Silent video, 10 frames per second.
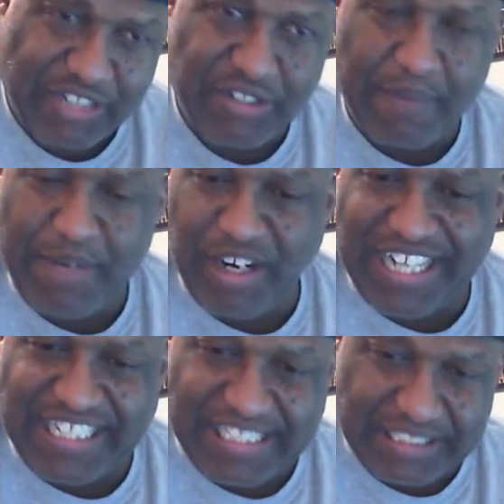on a beer
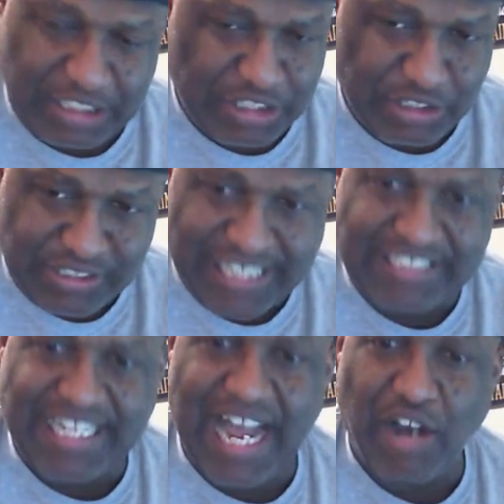like this, you do
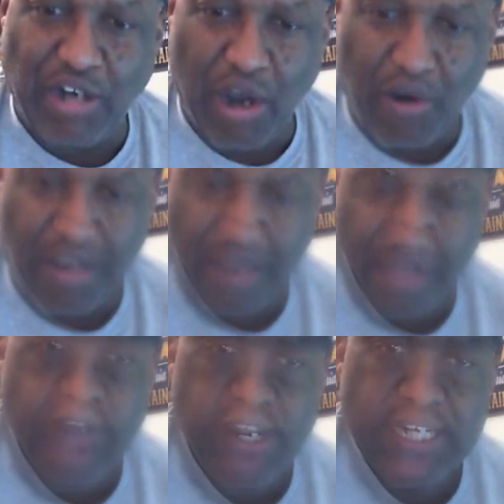taste the alcohol
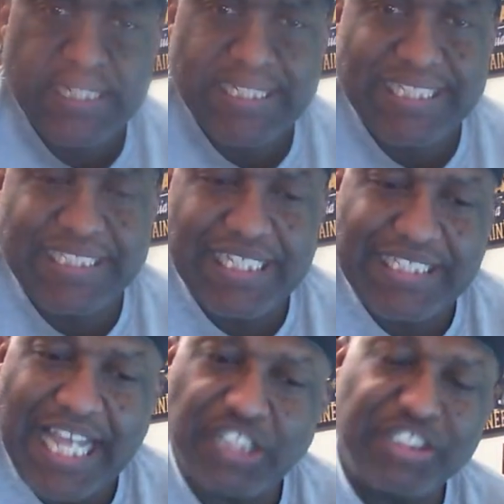coming through. It does
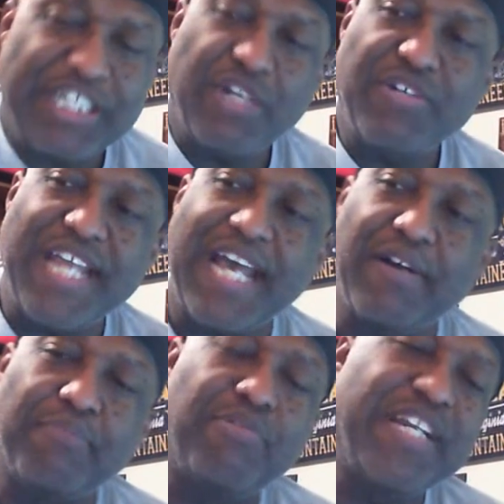actually go down
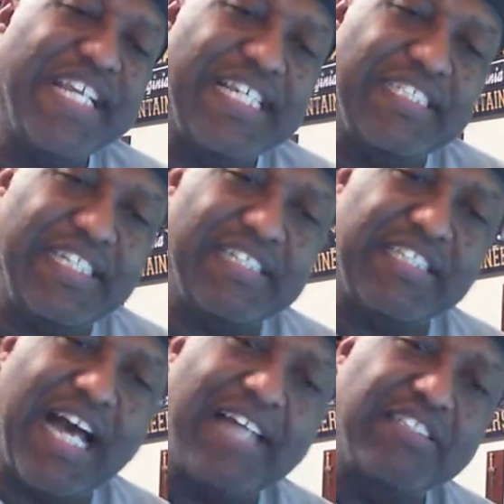pretty easy. It's
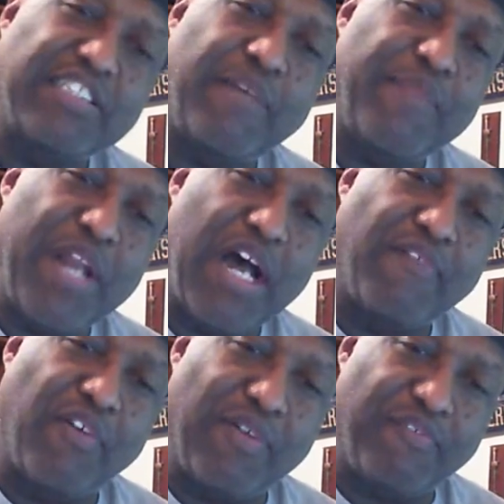got something of a
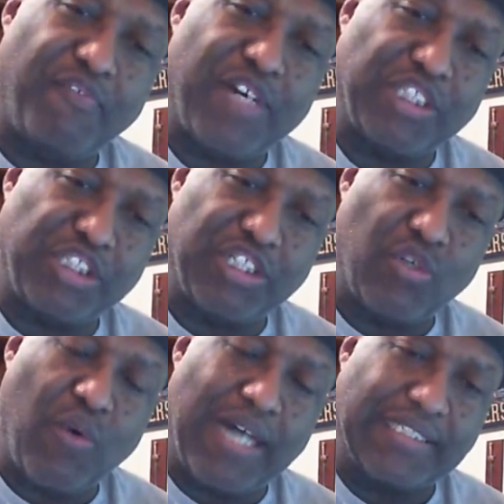refreshing
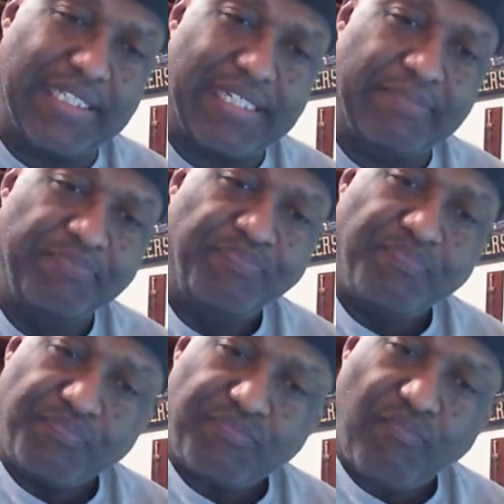quality.
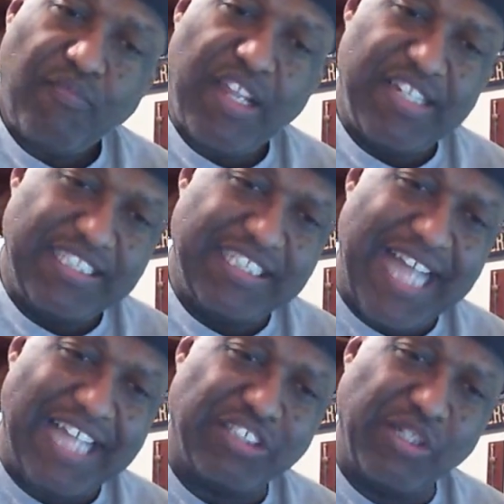This is
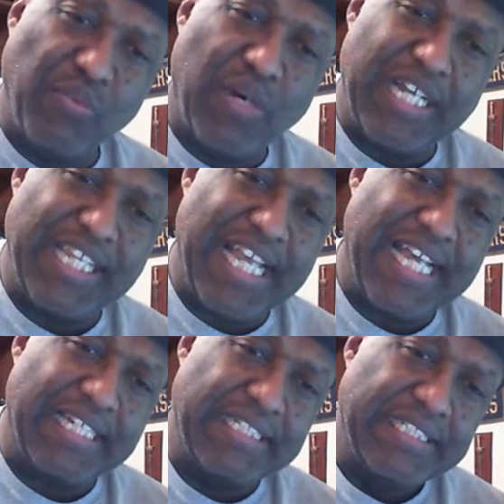actually one
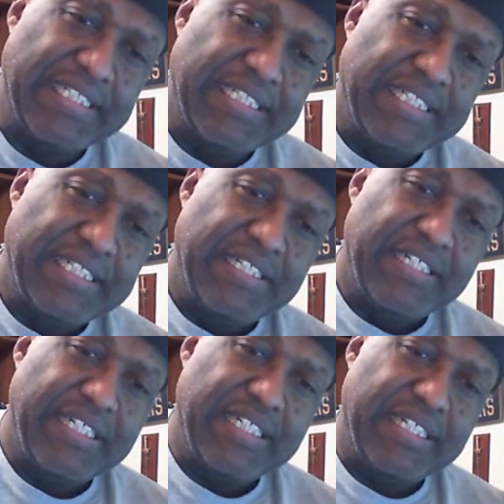that
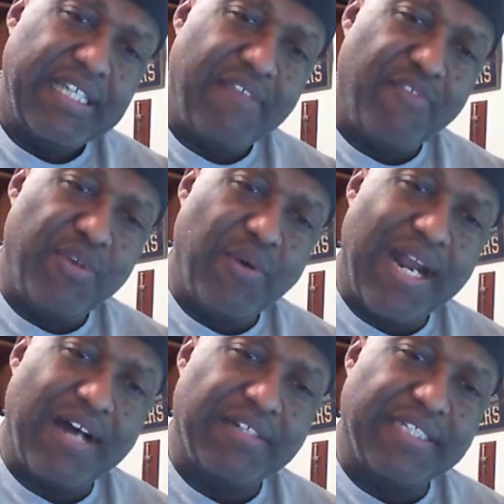if you were
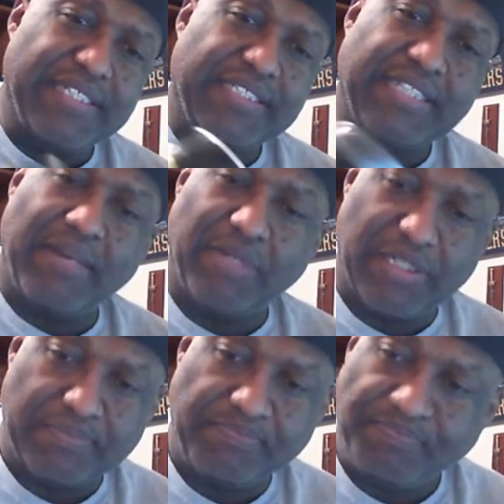out in the
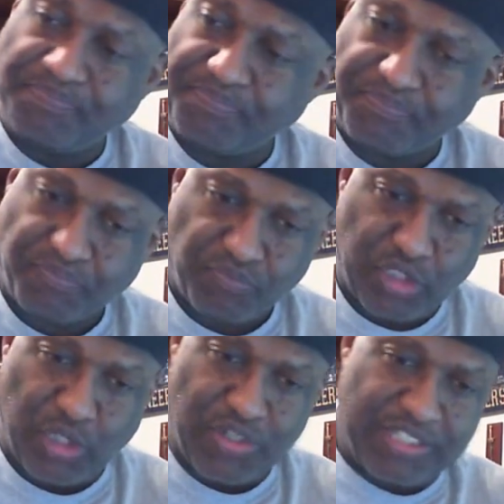summer
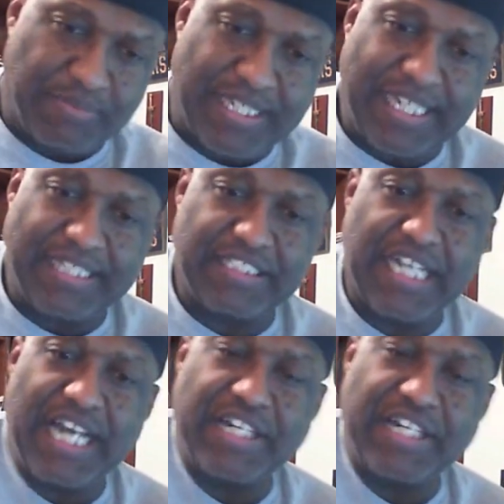doing some things, cutting the